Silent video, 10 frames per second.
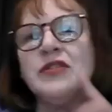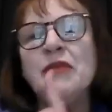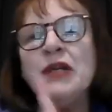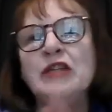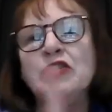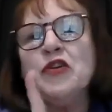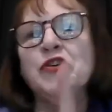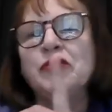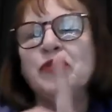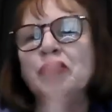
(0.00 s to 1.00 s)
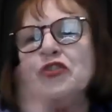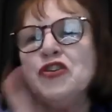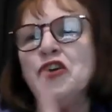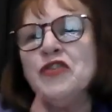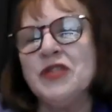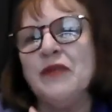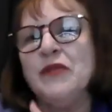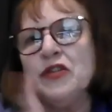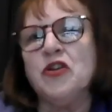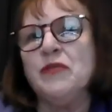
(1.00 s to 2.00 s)
somebody who's gonna share
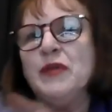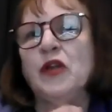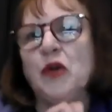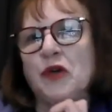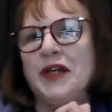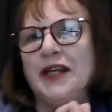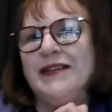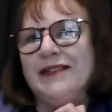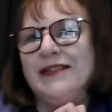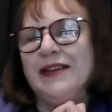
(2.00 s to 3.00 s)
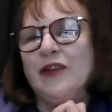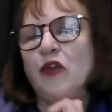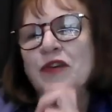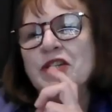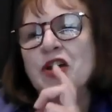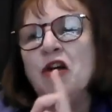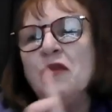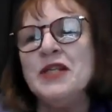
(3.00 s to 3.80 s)
something, it's gonna be Lori. Lori's always